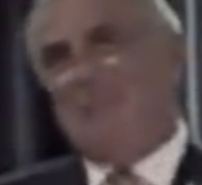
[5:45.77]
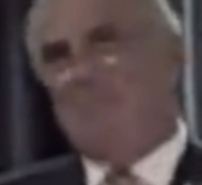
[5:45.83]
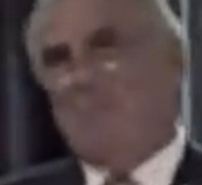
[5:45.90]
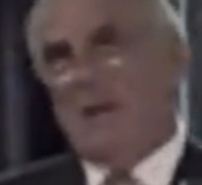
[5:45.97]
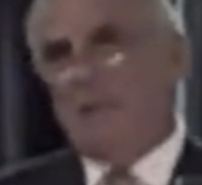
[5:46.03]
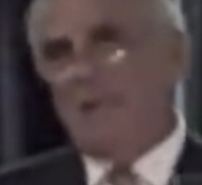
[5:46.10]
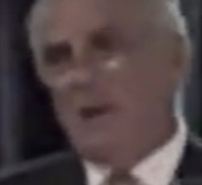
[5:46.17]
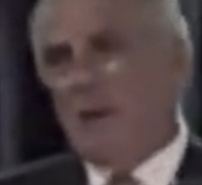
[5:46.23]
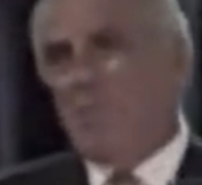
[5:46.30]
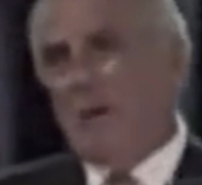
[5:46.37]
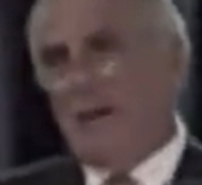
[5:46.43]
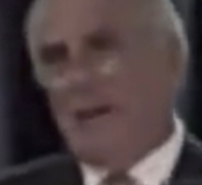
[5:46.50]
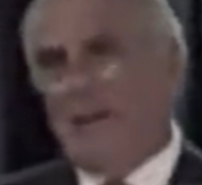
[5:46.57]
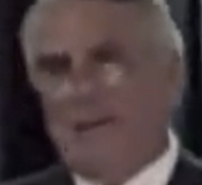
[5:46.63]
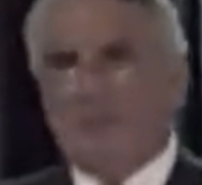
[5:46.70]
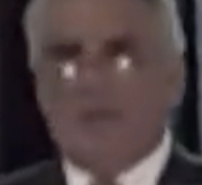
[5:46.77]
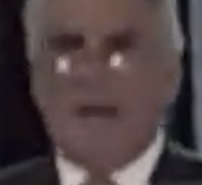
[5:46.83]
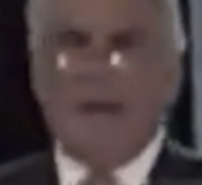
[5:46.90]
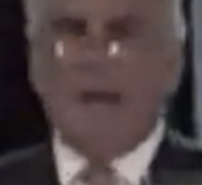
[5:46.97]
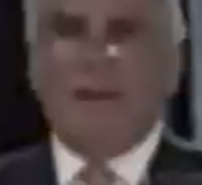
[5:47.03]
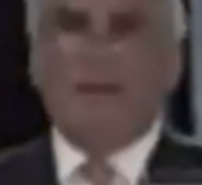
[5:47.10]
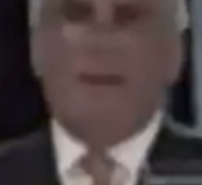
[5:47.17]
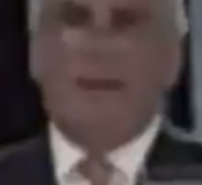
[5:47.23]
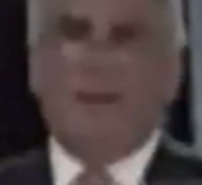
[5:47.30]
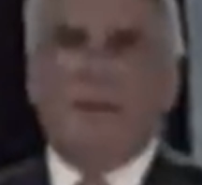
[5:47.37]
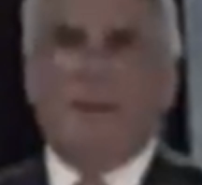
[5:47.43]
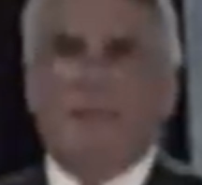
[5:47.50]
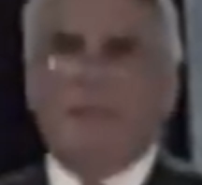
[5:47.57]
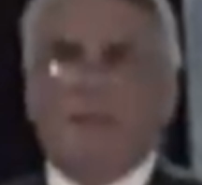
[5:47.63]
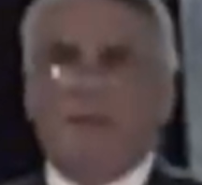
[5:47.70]
But nobody has had
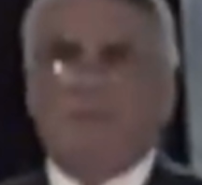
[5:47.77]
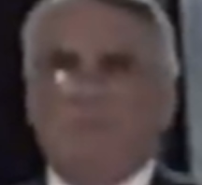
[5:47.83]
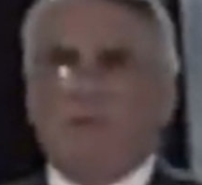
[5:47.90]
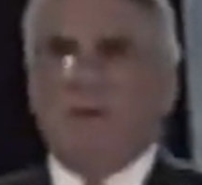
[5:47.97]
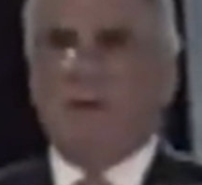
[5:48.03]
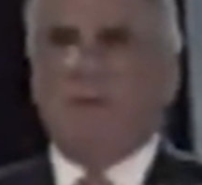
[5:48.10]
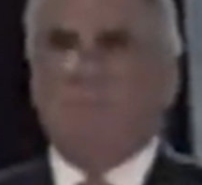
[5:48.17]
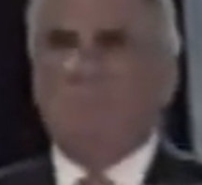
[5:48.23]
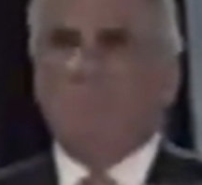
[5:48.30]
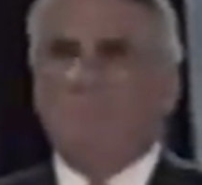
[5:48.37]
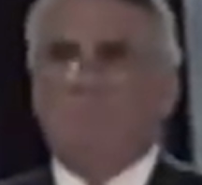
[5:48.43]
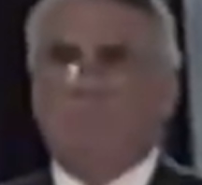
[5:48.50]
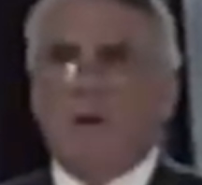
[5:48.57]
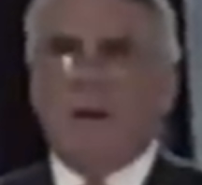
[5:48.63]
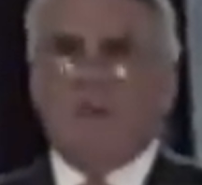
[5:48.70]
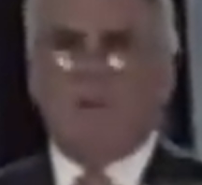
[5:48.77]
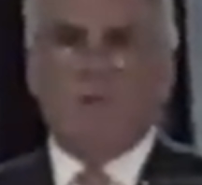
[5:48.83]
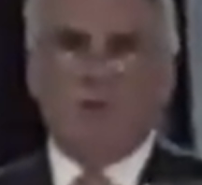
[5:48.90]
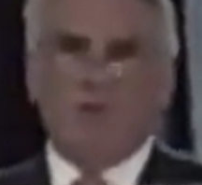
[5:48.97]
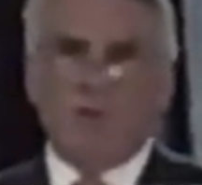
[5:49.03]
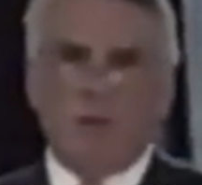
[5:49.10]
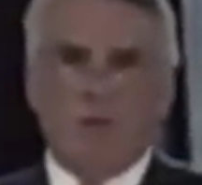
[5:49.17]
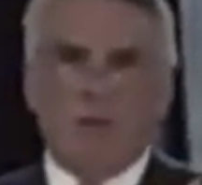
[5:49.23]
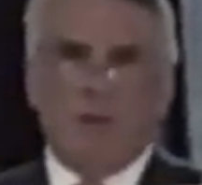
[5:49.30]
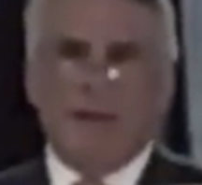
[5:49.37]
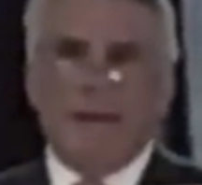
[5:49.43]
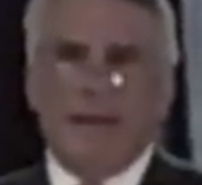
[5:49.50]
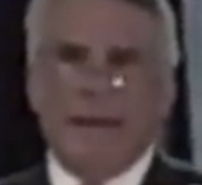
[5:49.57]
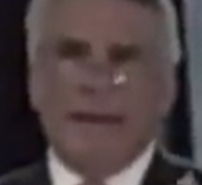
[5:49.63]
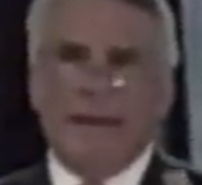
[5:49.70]
a greater partner on a journey,
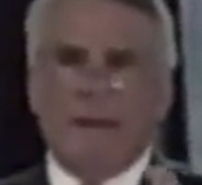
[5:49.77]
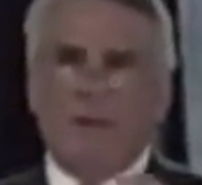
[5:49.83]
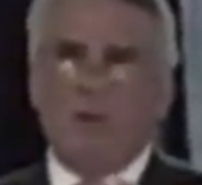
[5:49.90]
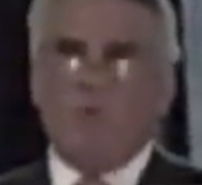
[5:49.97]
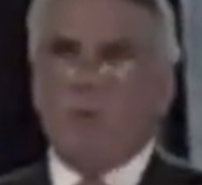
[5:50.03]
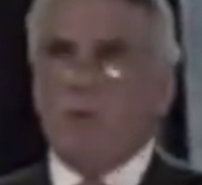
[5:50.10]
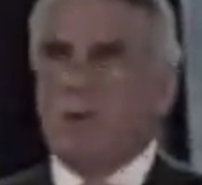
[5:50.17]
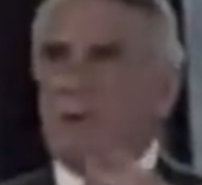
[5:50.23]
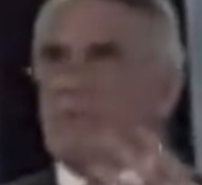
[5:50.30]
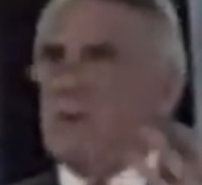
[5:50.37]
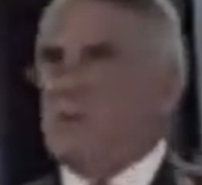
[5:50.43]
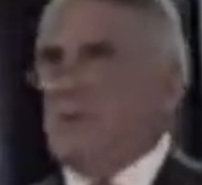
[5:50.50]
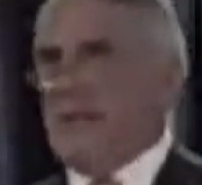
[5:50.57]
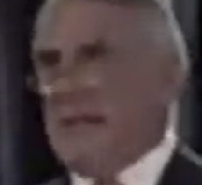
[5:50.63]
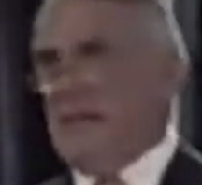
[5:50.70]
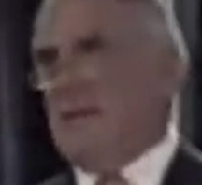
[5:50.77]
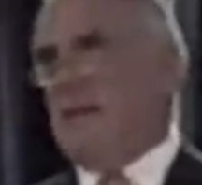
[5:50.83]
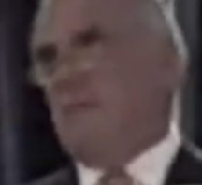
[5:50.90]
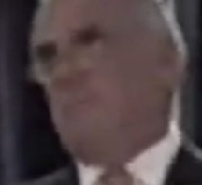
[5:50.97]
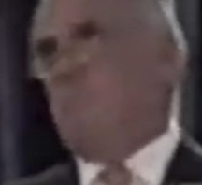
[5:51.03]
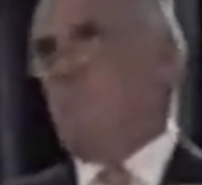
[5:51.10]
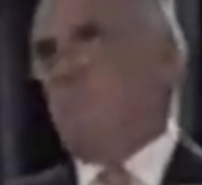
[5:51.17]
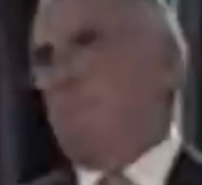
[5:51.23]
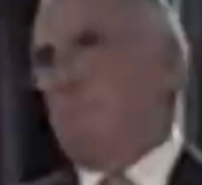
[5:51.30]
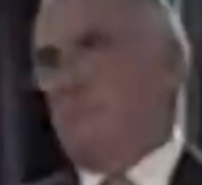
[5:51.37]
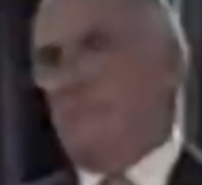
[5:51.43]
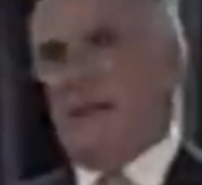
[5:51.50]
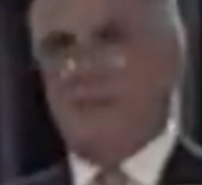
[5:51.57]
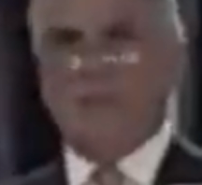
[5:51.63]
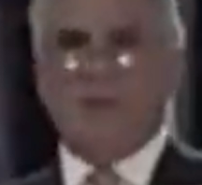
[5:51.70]
and all of us
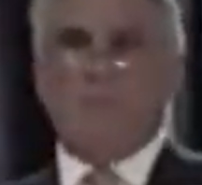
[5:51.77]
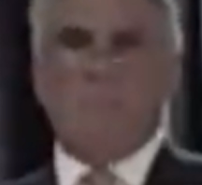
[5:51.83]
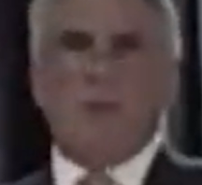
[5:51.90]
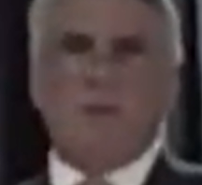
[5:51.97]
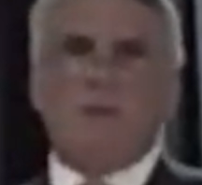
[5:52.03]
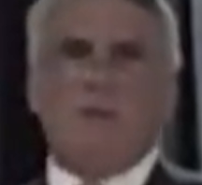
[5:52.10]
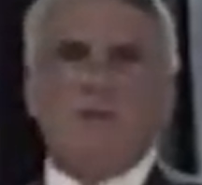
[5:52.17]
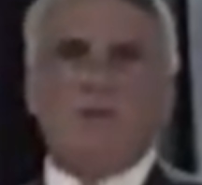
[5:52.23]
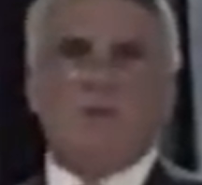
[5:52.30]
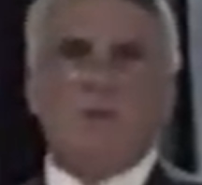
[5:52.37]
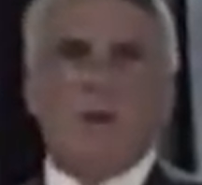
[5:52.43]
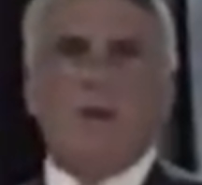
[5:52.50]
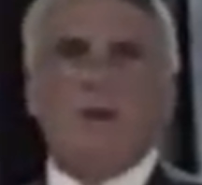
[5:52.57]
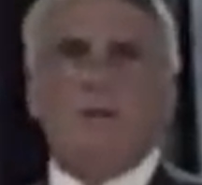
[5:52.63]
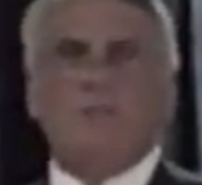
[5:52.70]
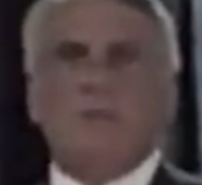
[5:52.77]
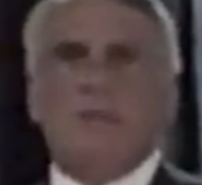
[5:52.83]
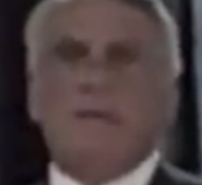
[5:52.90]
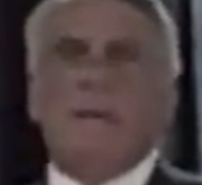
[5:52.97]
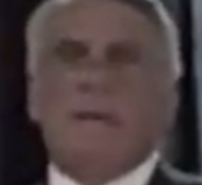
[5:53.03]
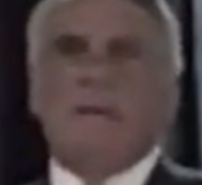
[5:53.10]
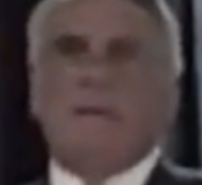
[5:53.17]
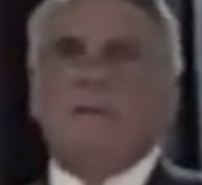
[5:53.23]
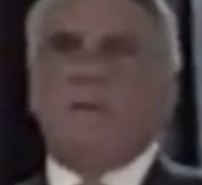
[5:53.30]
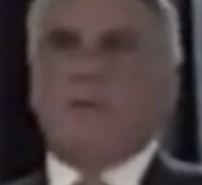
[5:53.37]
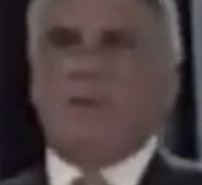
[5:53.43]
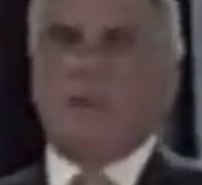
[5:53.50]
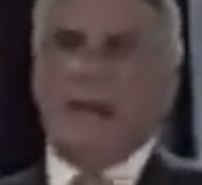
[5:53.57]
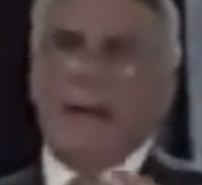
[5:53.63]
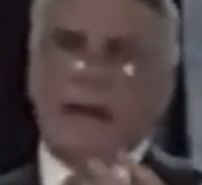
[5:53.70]
in this business know
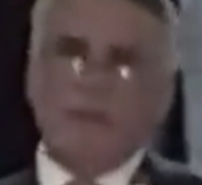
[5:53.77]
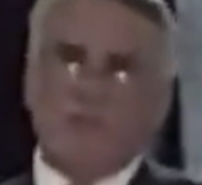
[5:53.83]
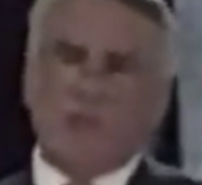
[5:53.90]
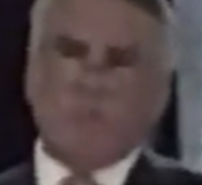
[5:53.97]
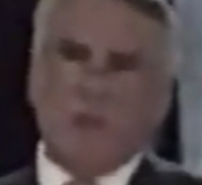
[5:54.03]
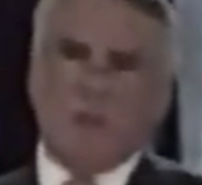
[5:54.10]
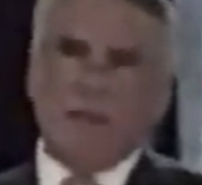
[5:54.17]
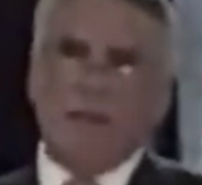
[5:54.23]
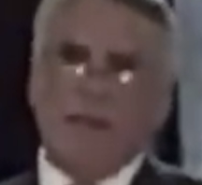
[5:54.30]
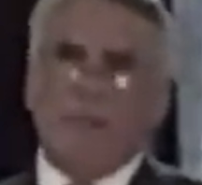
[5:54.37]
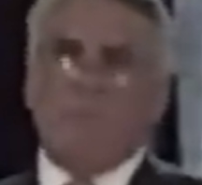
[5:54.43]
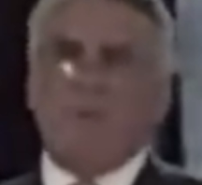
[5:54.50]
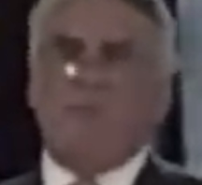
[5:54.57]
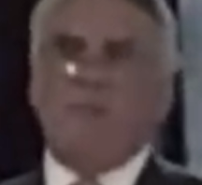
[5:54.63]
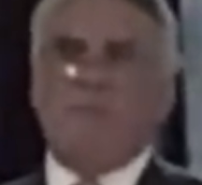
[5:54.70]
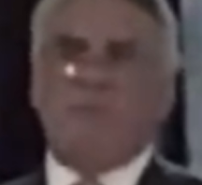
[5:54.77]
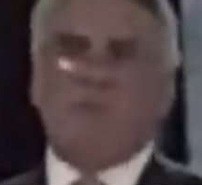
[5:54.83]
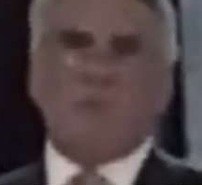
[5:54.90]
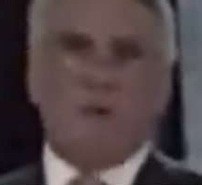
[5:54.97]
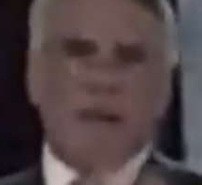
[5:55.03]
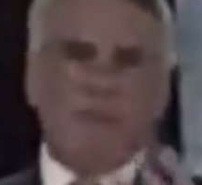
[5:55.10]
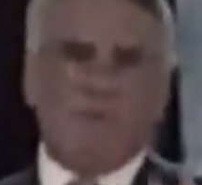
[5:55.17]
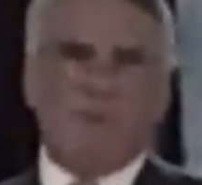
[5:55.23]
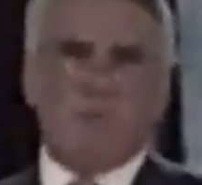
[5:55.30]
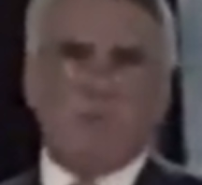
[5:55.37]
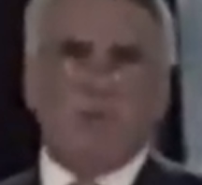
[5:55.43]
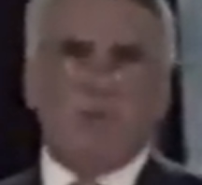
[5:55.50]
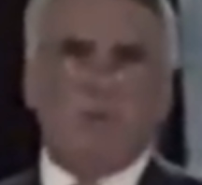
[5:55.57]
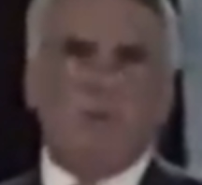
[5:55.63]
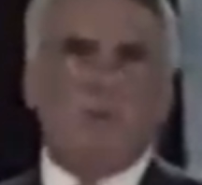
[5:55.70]
that the hours we keep, the travels
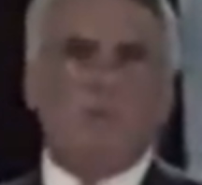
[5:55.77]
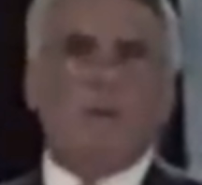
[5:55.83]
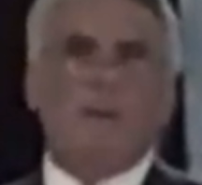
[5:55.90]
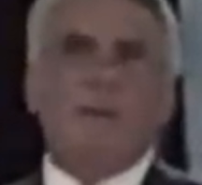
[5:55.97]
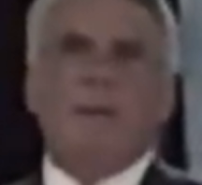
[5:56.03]
we do,